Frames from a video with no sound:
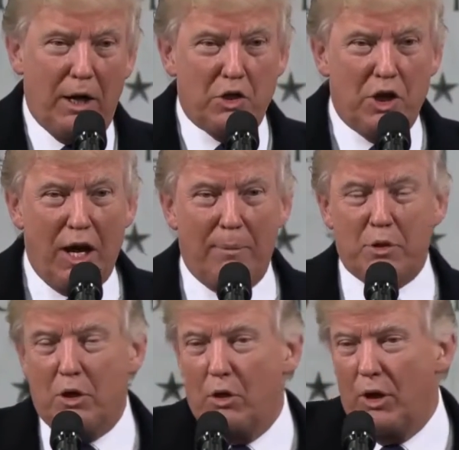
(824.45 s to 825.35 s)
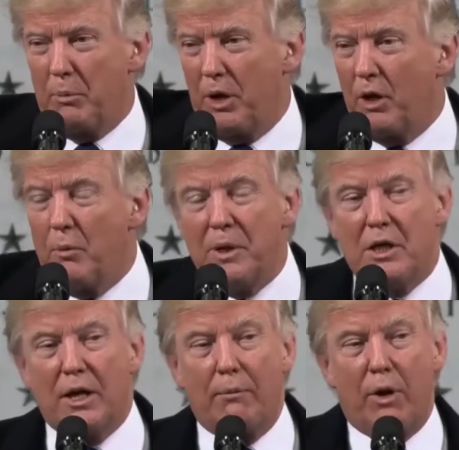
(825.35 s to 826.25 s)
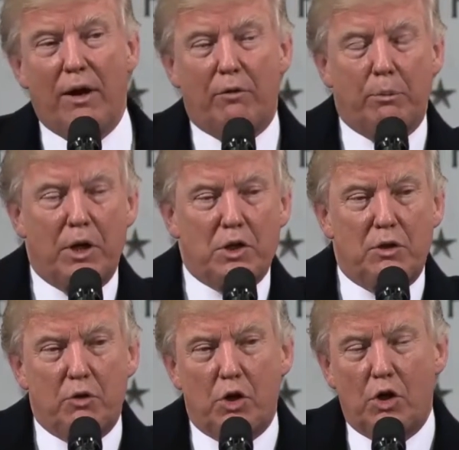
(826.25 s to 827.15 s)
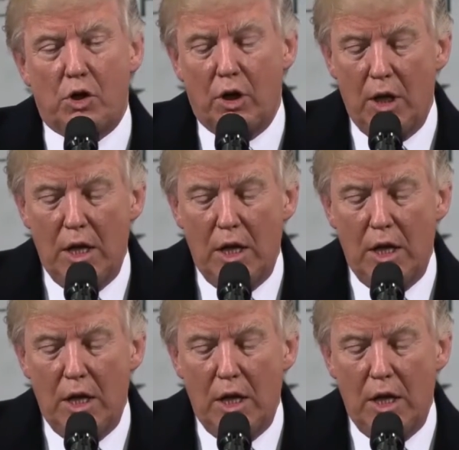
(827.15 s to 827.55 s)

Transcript: I'd say absolutely, but in the meantime, we have a bust of Churchill.